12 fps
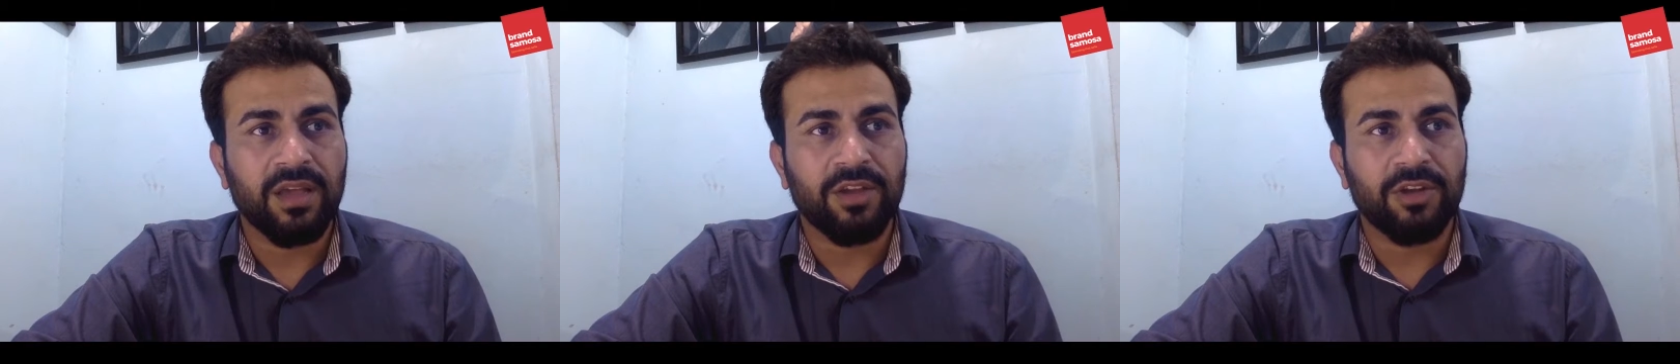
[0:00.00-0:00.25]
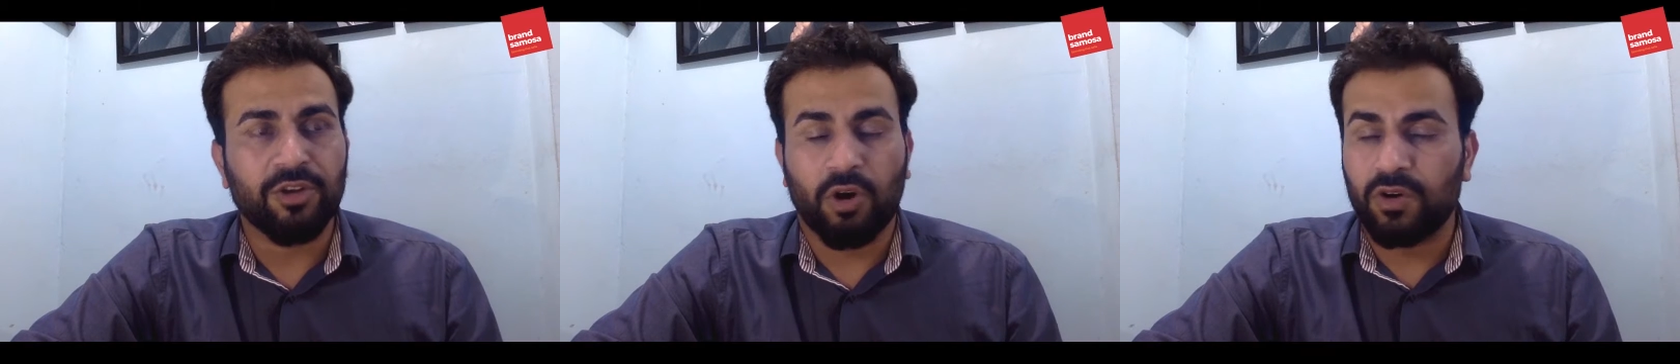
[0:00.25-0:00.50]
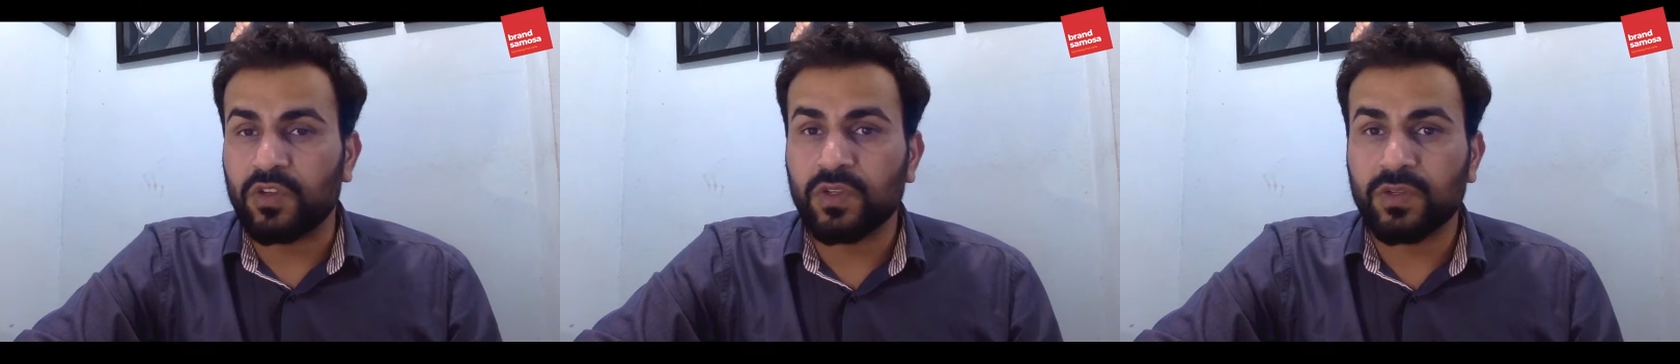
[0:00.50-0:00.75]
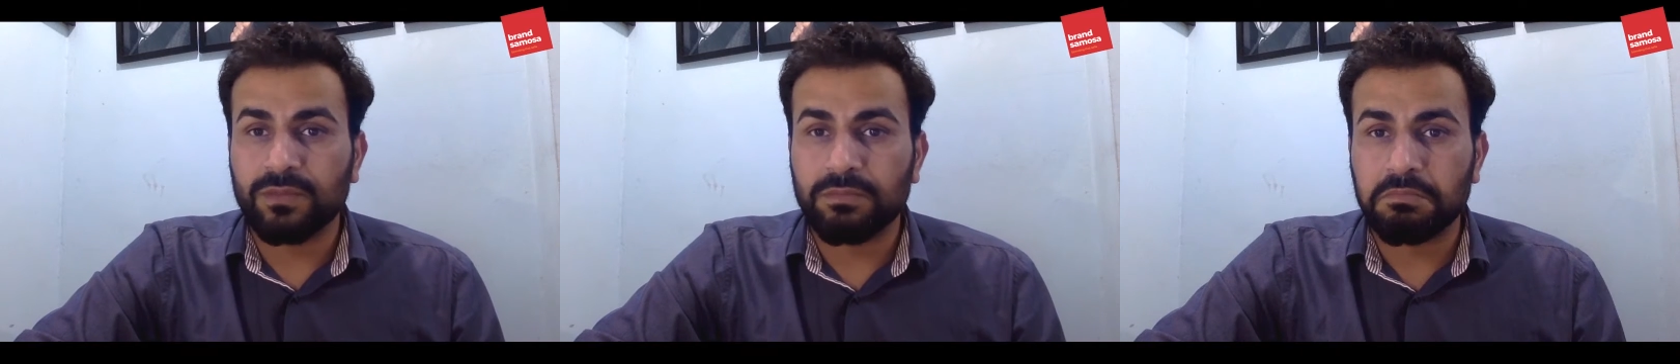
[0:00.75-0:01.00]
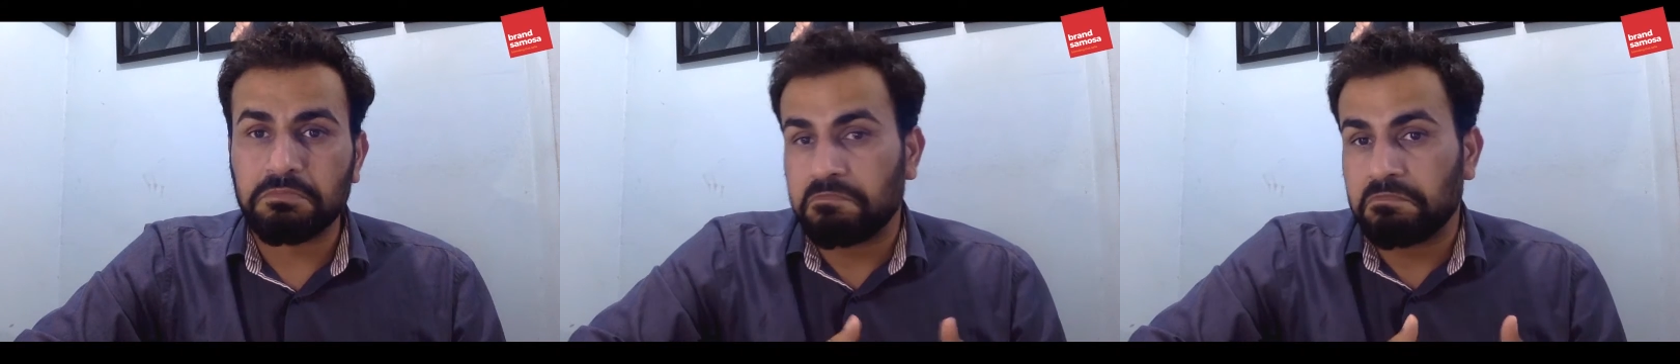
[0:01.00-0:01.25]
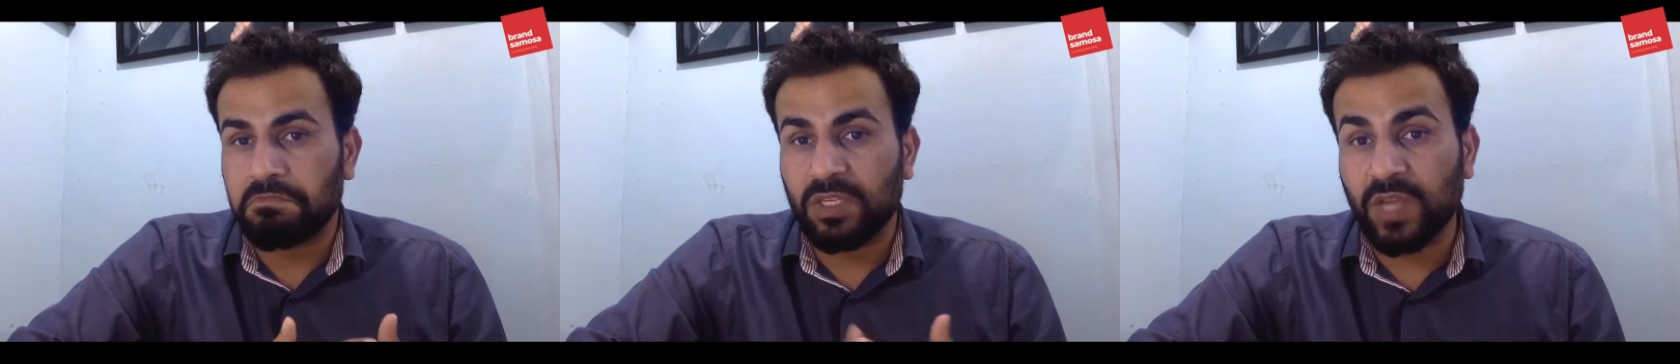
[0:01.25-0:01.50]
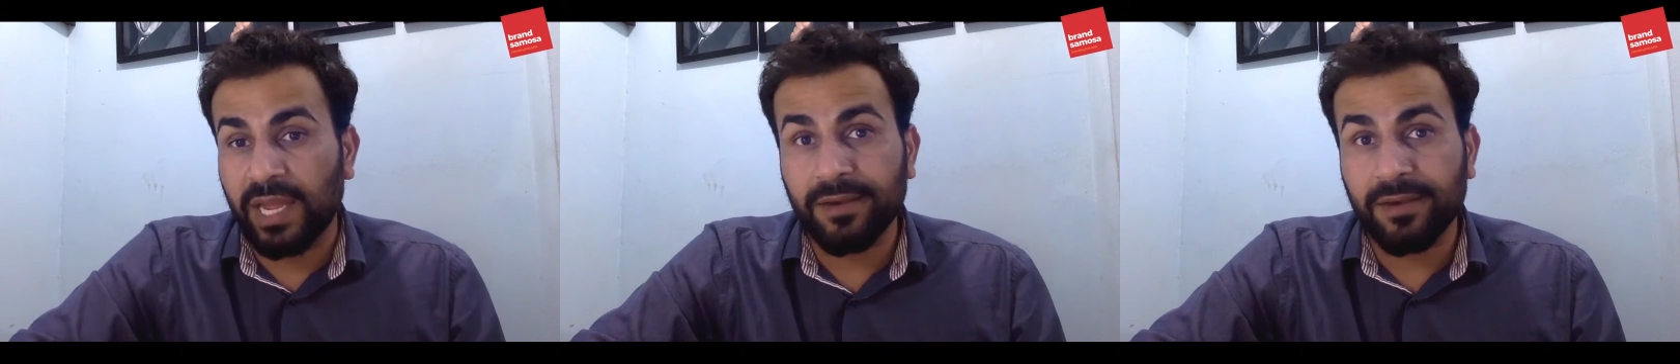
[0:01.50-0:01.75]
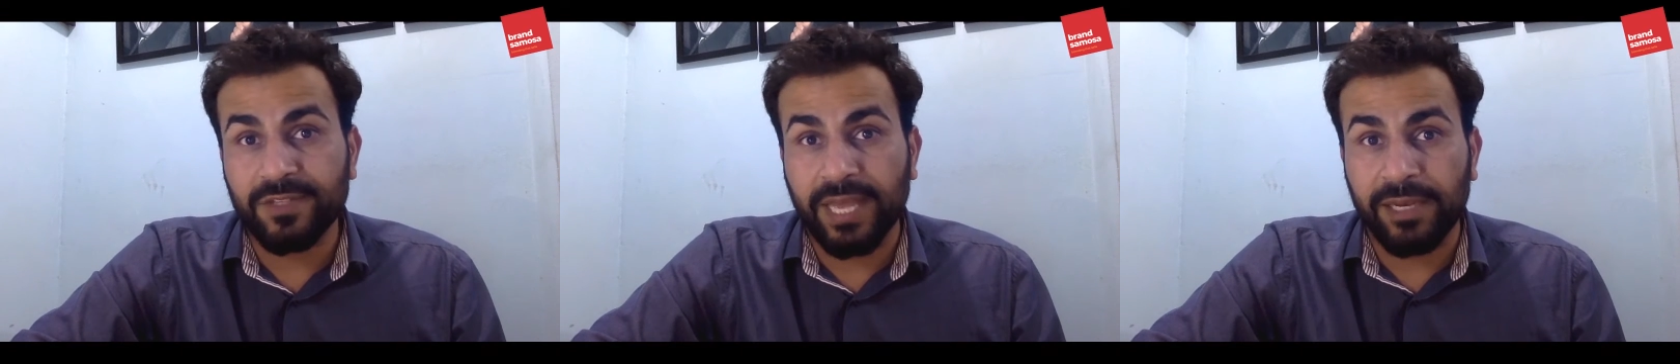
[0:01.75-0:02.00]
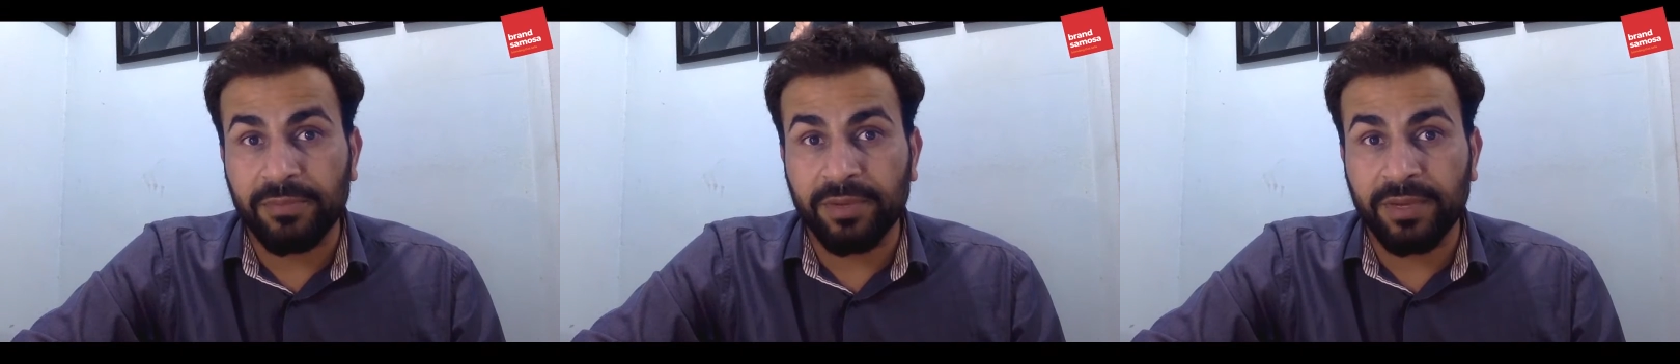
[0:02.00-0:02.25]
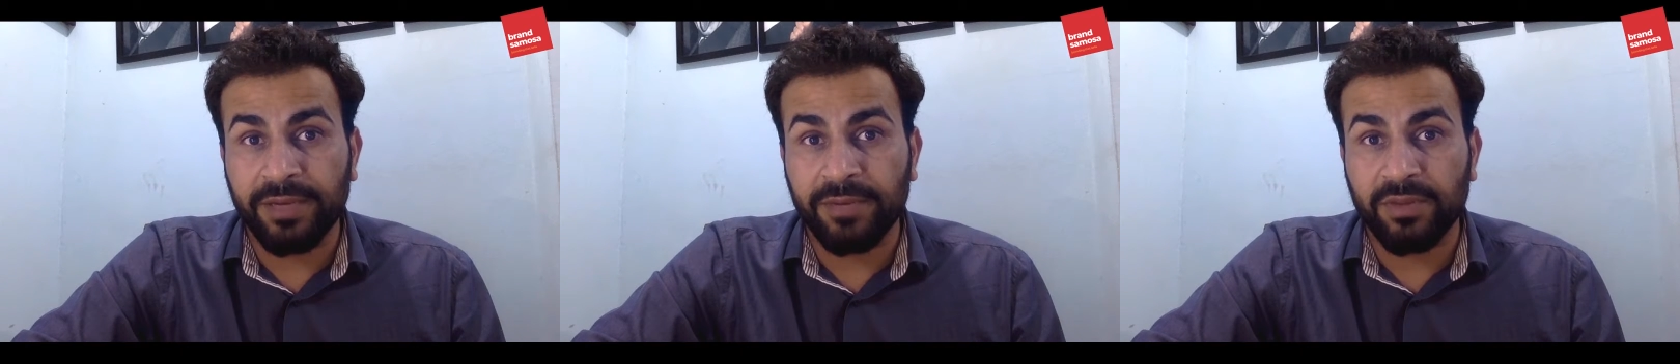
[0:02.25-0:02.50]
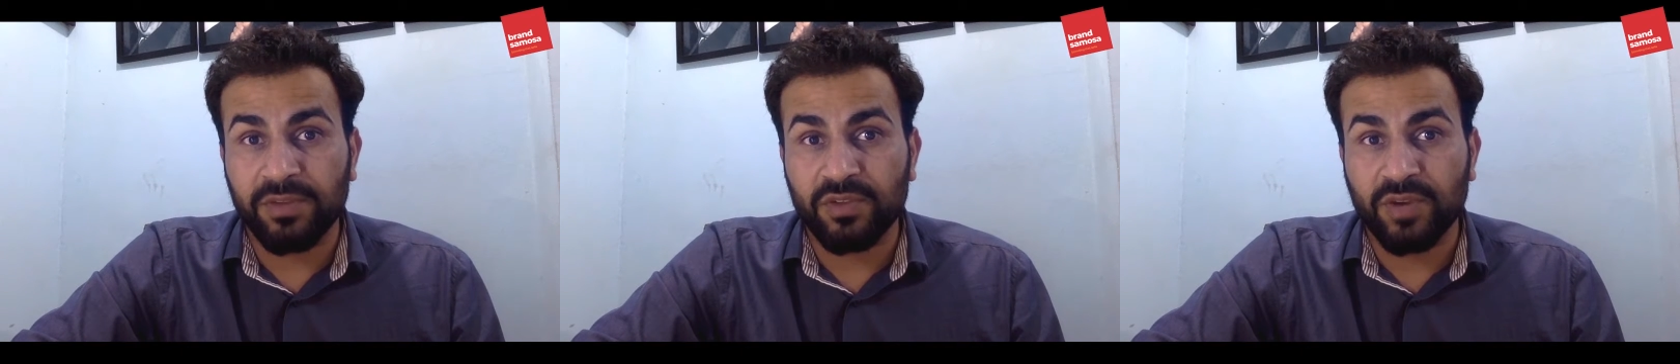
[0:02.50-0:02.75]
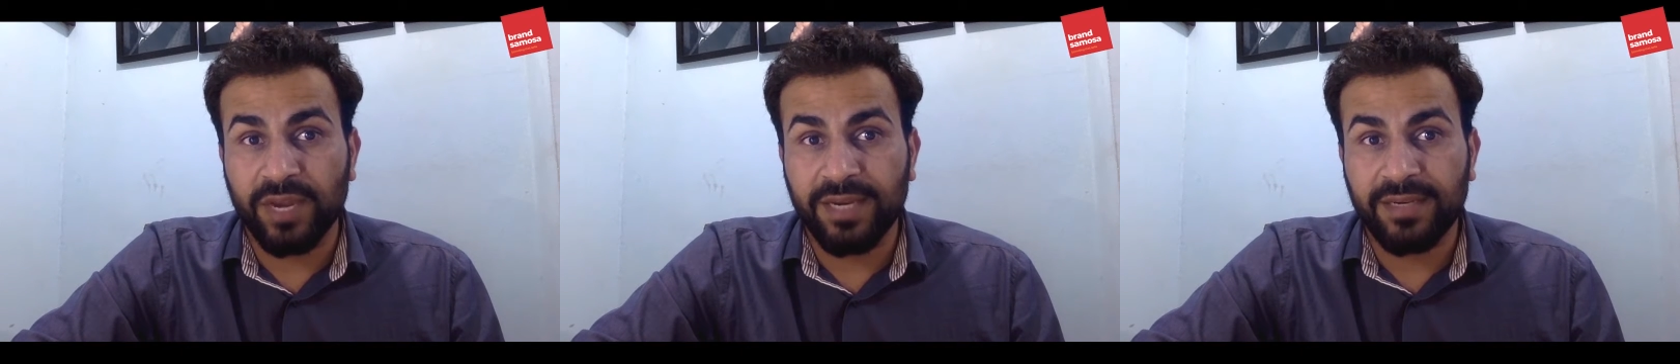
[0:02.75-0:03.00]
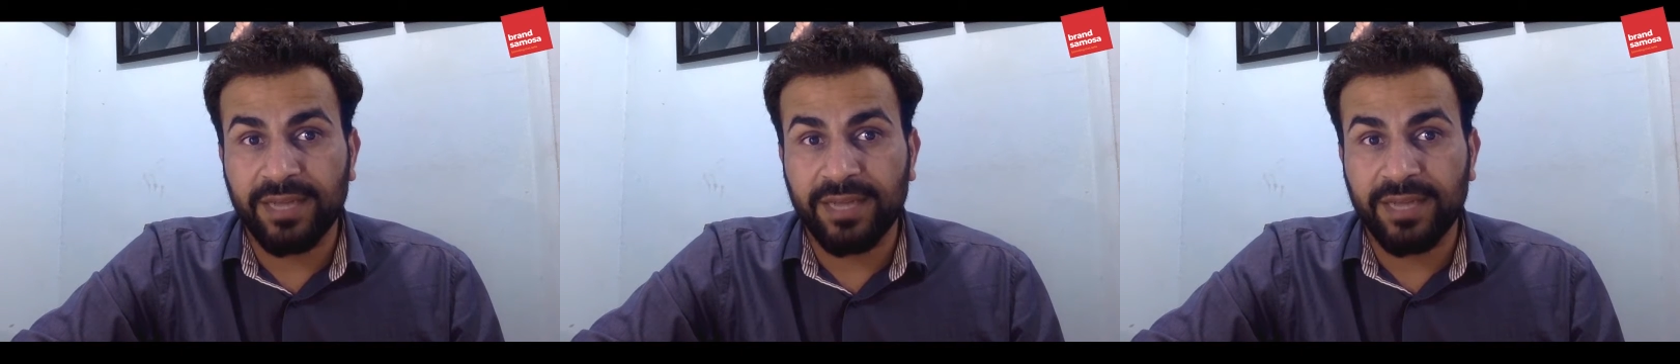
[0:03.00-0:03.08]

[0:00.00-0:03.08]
dogs this guy loves animals right